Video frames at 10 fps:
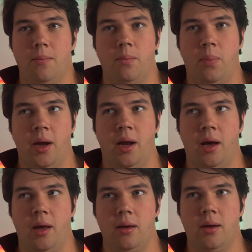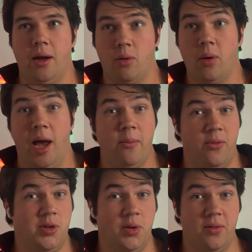But I grew hemp
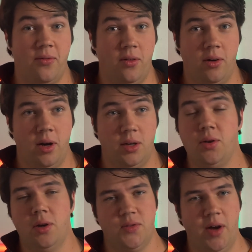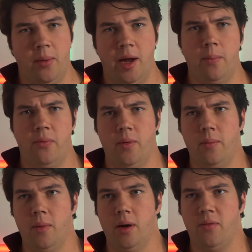for 2 years, fiber hemp
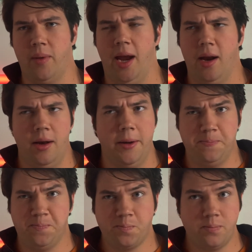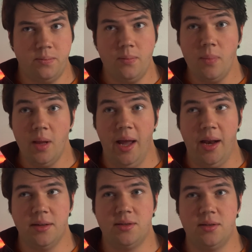from Canada, and
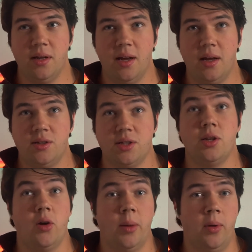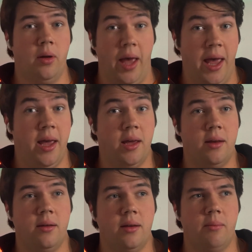it's just incredible.
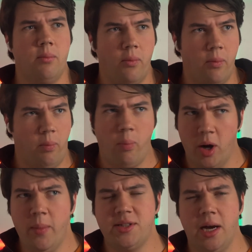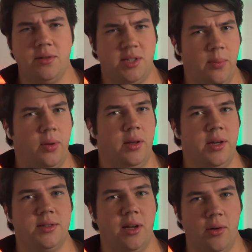Pretty much how simple it
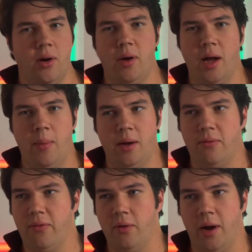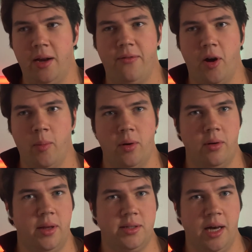is to grow, right? I mean, for any farmer
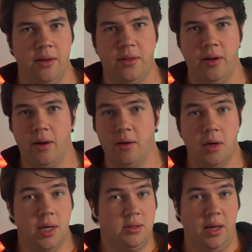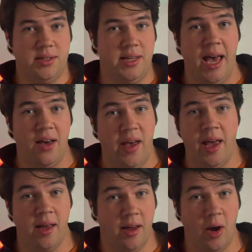that's out there, as long as you have
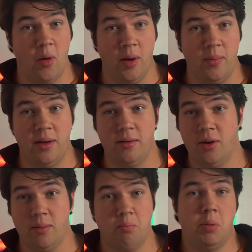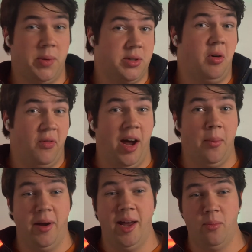haying equipment, you can pretty much grow
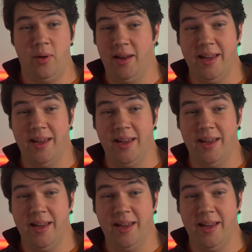fiber hemp, right?